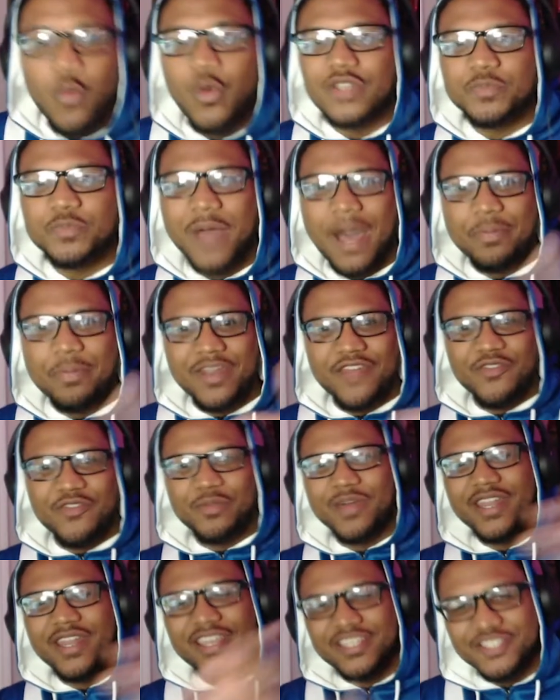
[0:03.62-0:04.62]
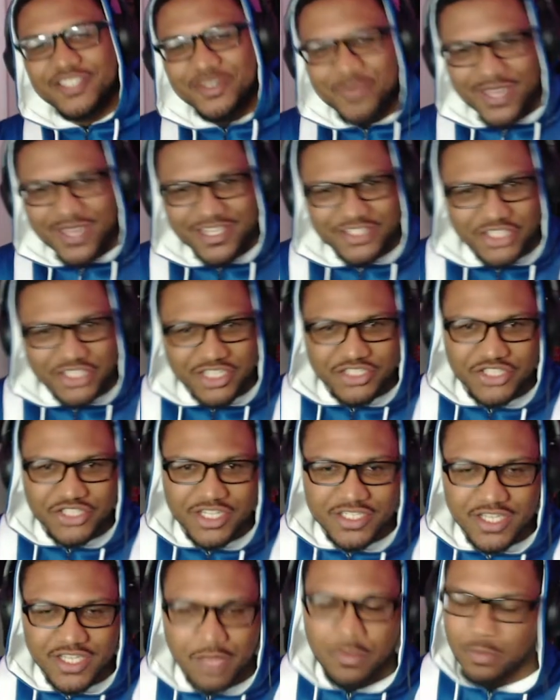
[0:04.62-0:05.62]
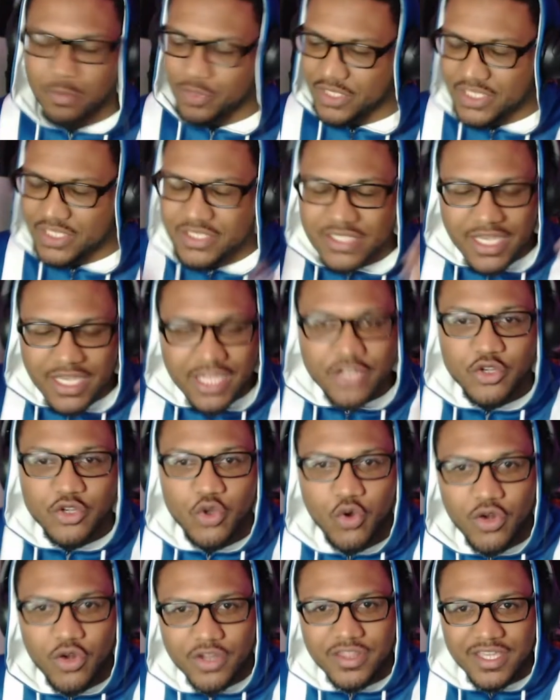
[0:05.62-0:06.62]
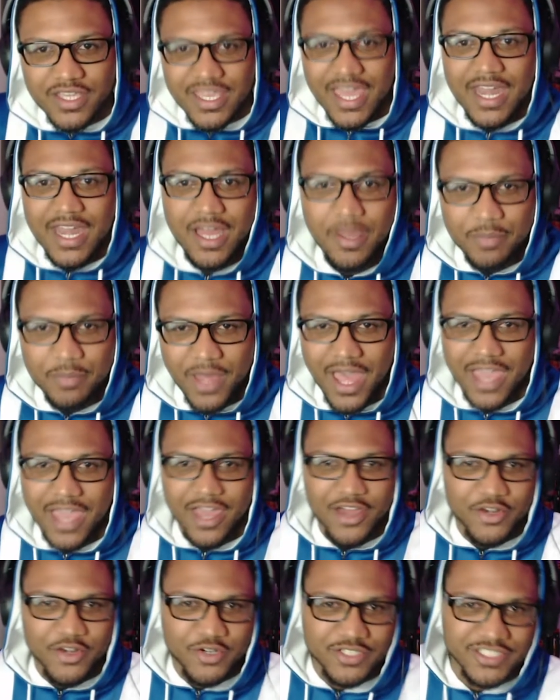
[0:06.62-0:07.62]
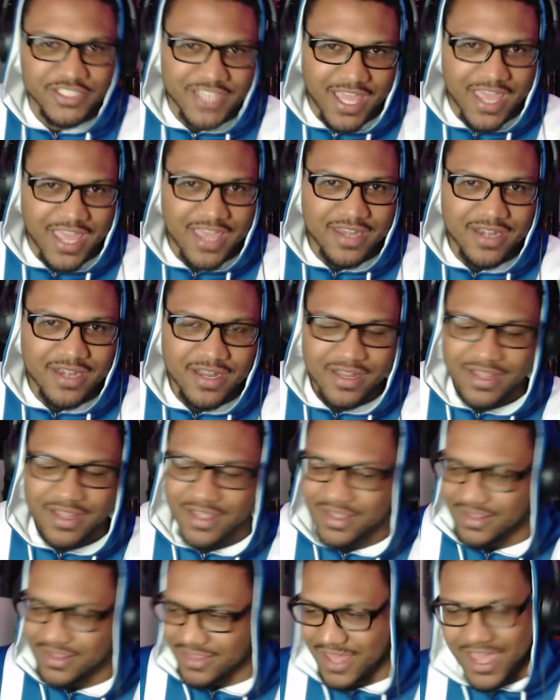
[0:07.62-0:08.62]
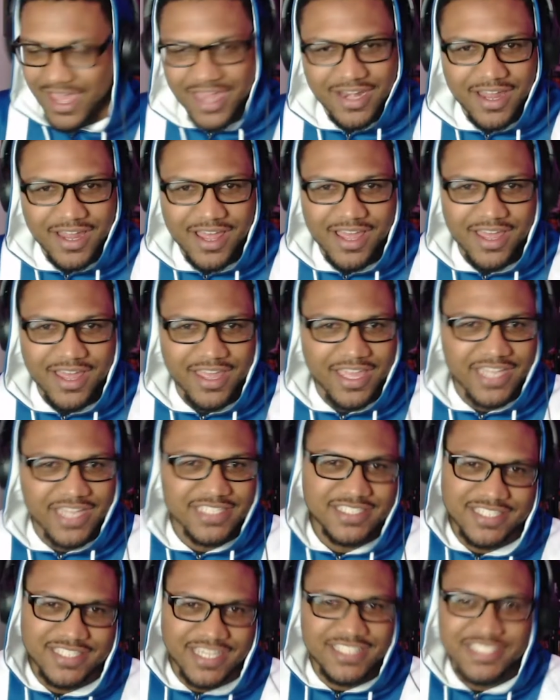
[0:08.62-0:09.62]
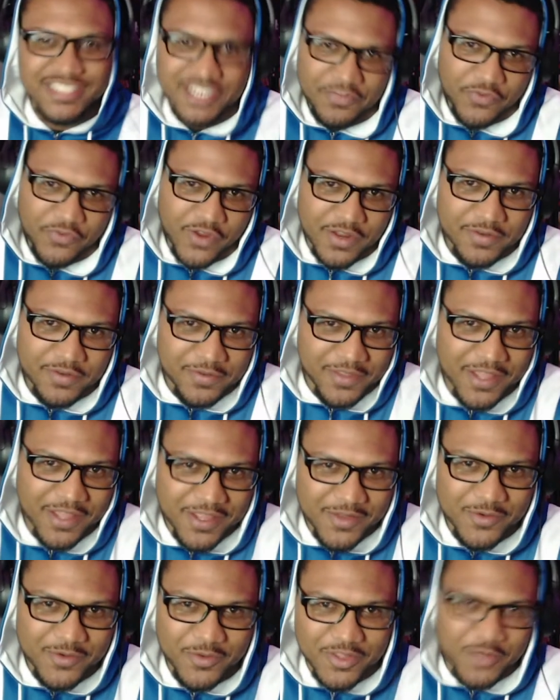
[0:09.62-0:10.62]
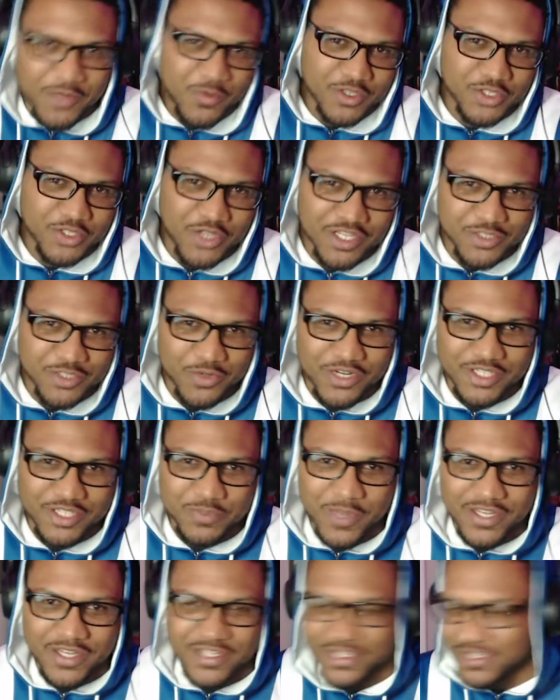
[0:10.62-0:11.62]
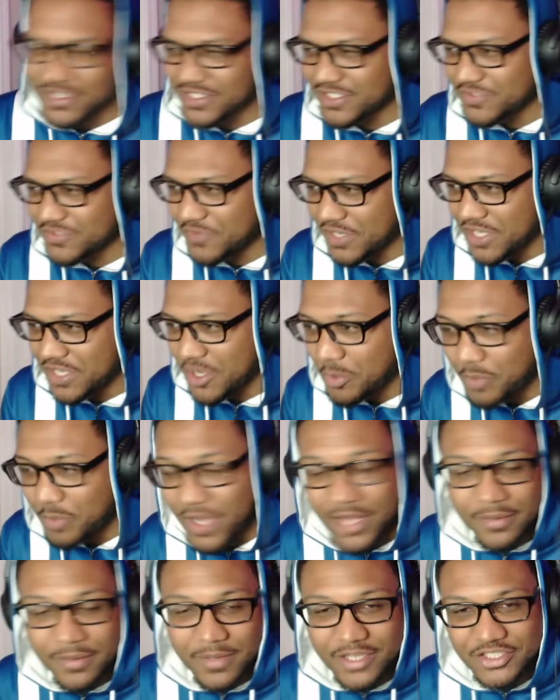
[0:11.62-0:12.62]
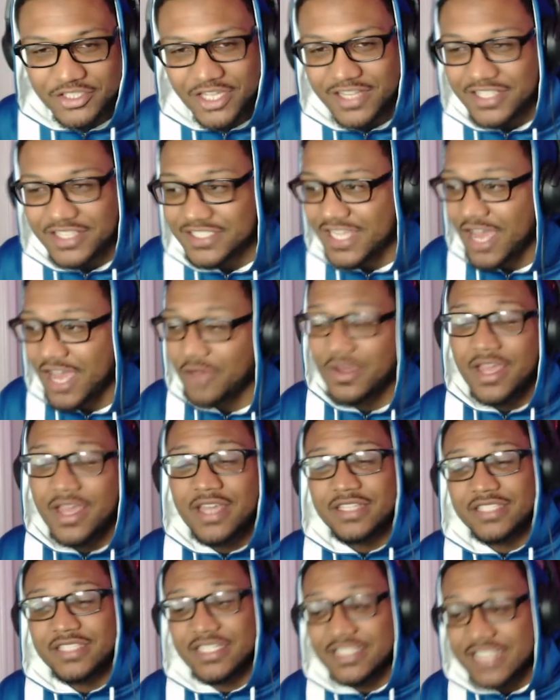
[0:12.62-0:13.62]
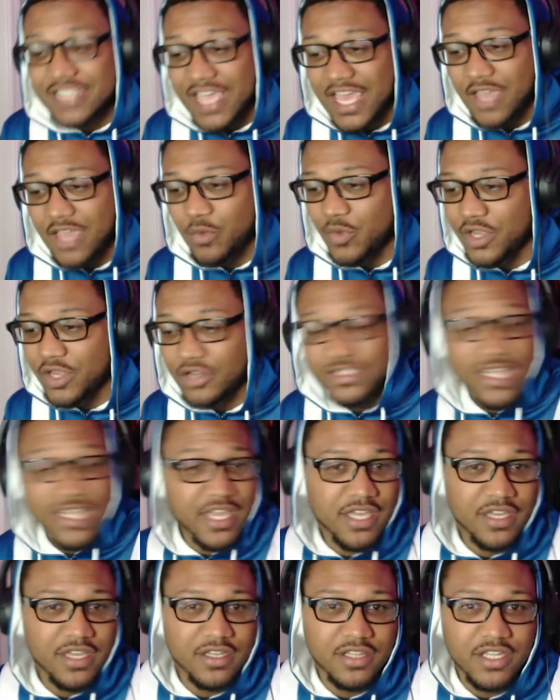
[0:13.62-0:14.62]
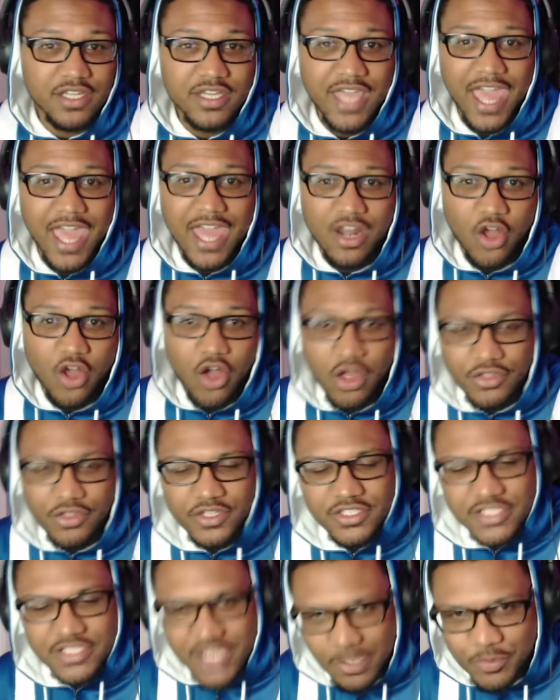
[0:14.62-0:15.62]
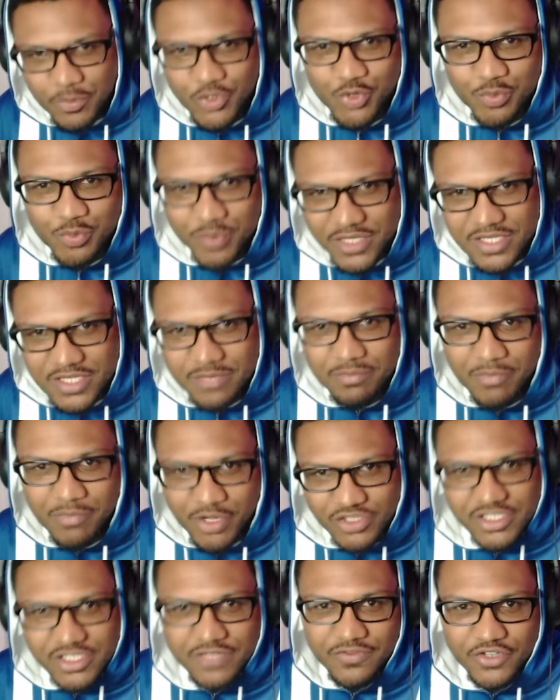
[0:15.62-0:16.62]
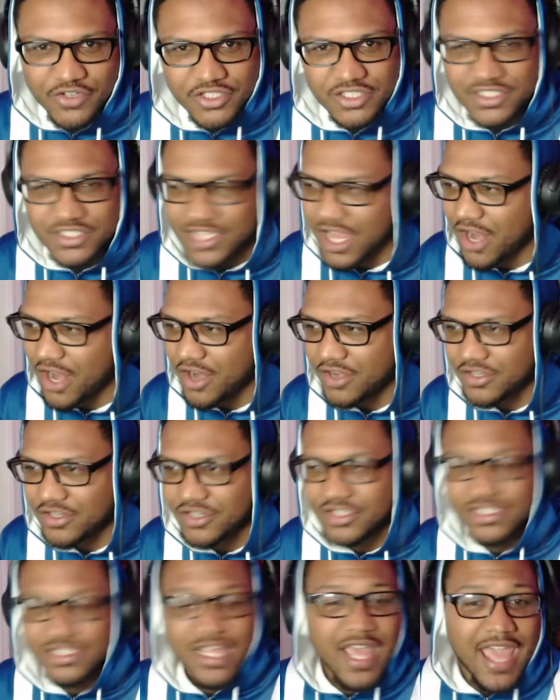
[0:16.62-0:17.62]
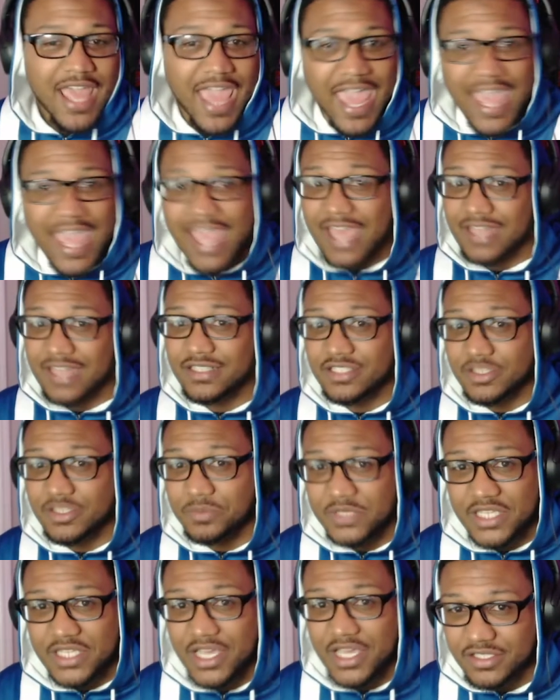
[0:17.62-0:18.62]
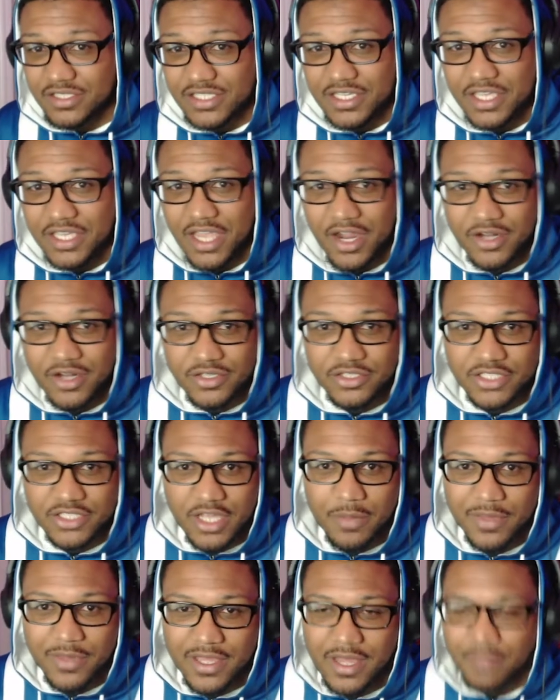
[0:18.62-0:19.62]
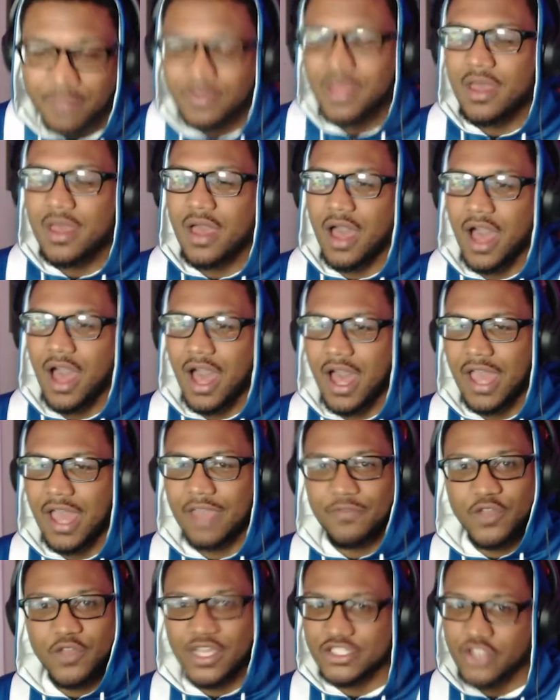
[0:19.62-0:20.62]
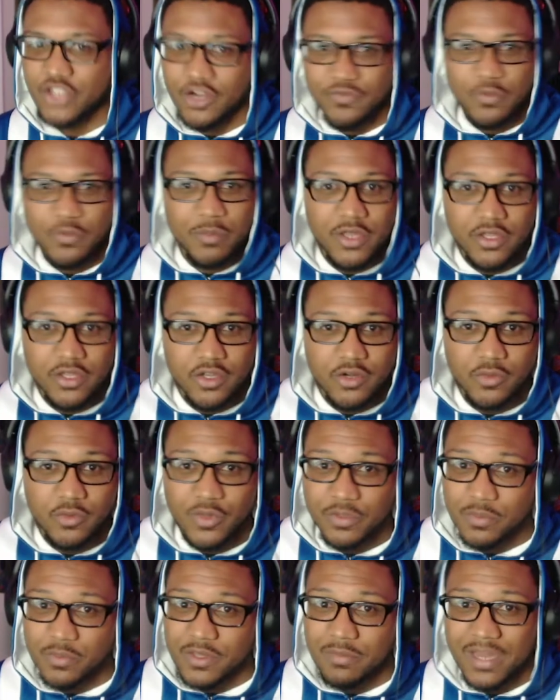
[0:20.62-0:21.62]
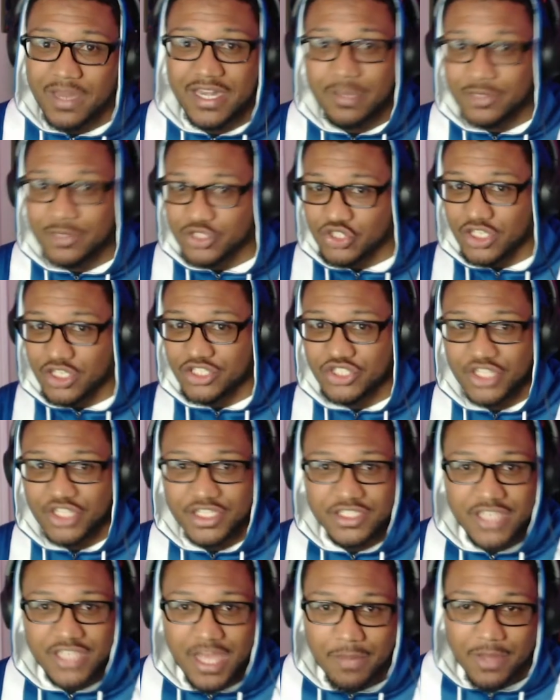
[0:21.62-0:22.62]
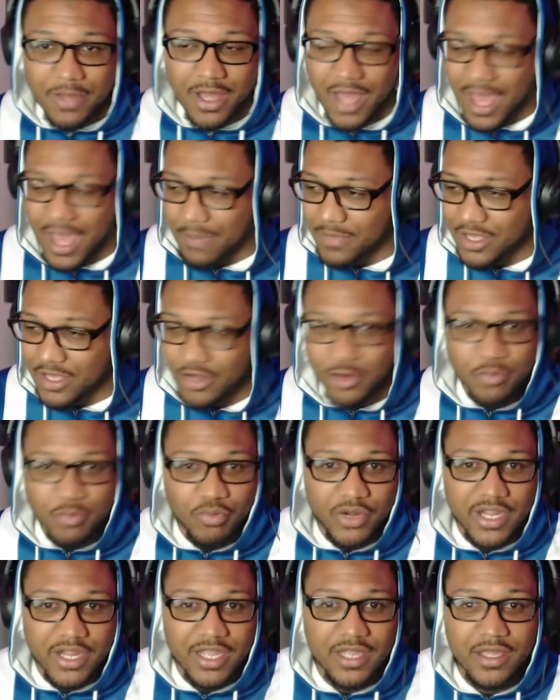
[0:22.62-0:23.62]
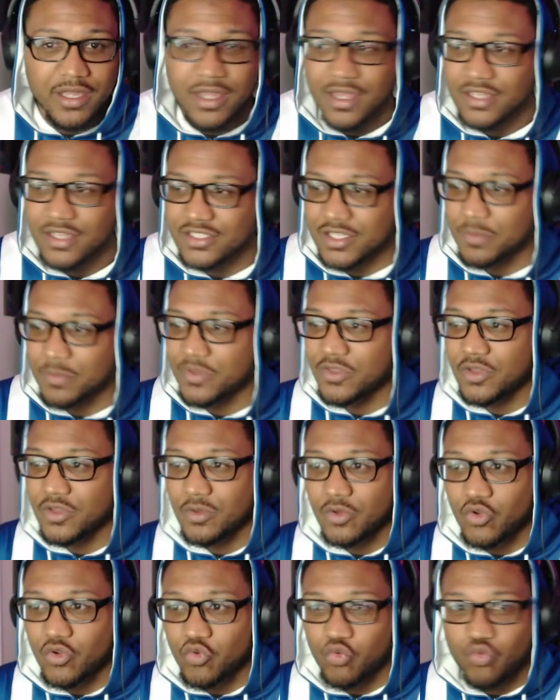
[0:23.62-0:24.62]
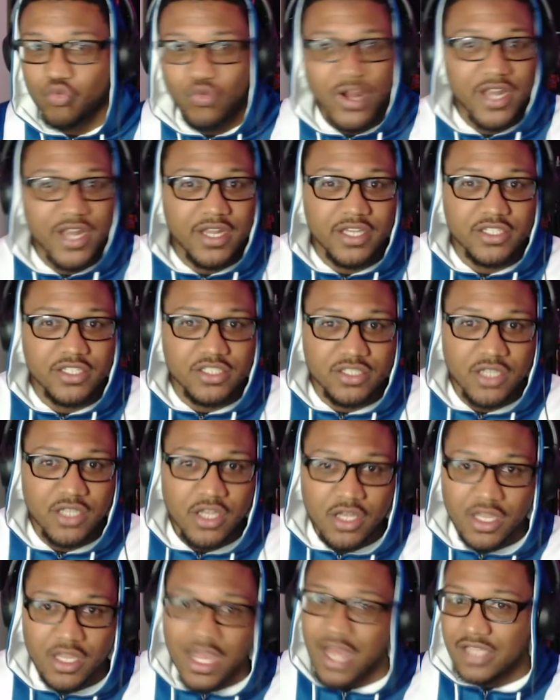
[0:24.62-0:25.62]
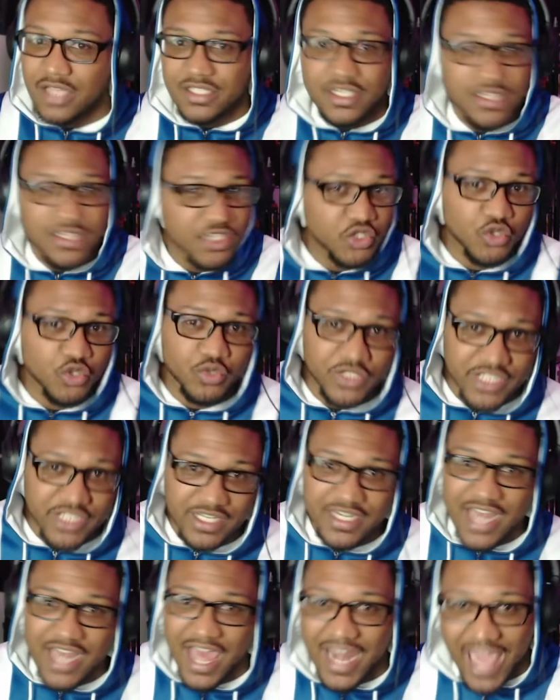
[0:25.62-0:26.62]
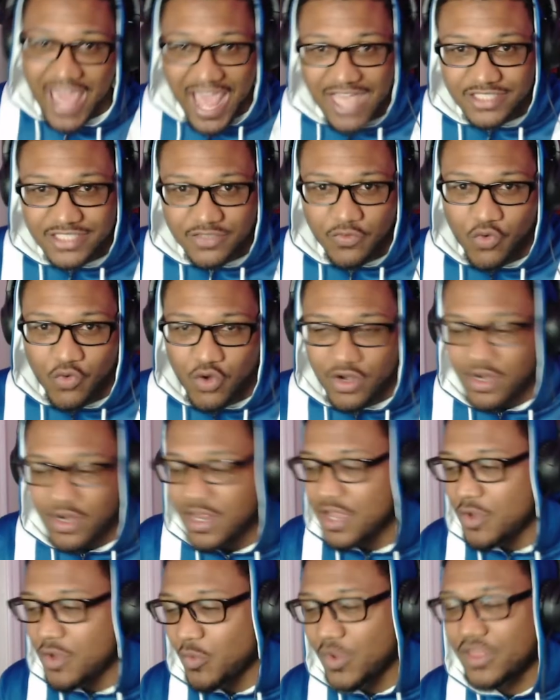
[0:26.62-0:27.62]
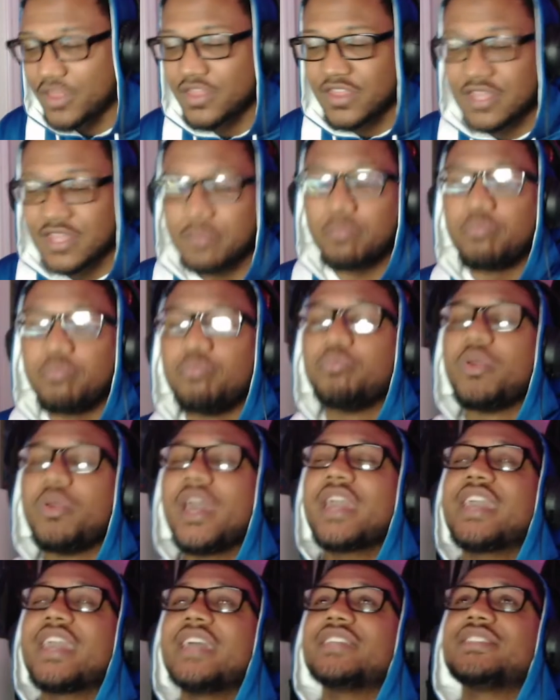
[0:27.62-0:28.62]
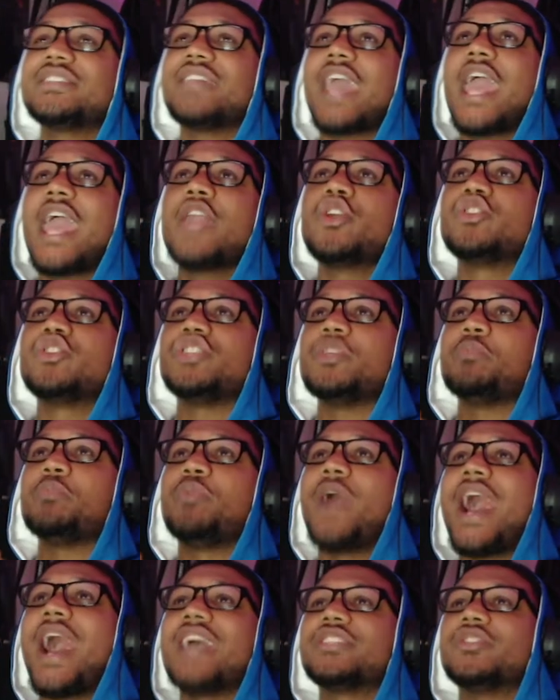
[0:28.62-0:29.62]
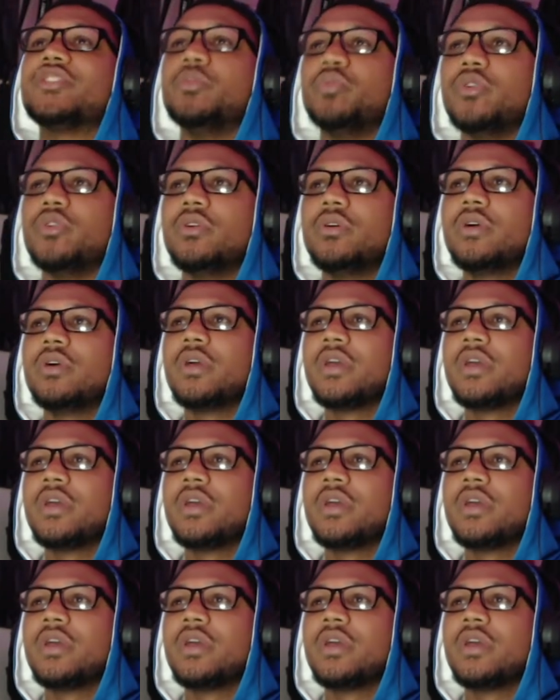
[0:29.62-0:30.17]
What's poppin', everybody? It's your man, Just Jay Sama. Please ignore the getup. I understand that uh, it's it's different than than what you guys were expecting in this video. But check this out. Today we are taking a look at all the WB MultiVersus characters and some DLC characters coming up. Uh, if you guys aren't familiar with me, my name is Just Jay Sama. I'm here bringing some of the greatest content that you did not ask for with the biggest energy possible